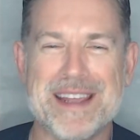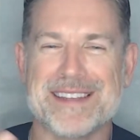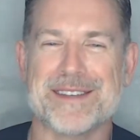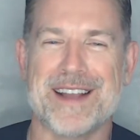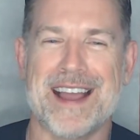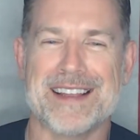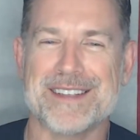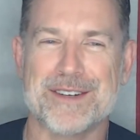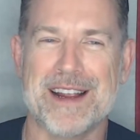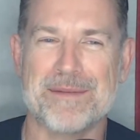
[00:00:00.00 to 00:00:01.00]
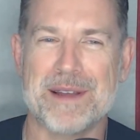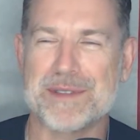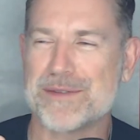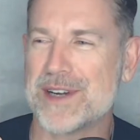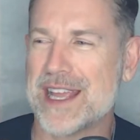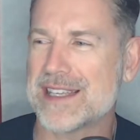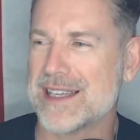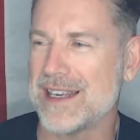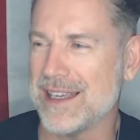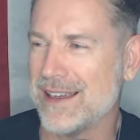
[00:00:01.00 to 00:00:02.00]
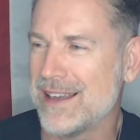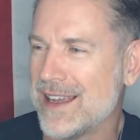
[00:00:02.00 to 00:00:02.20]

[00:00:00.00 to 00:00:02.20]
It's a crack me up. It's a funny ass idea.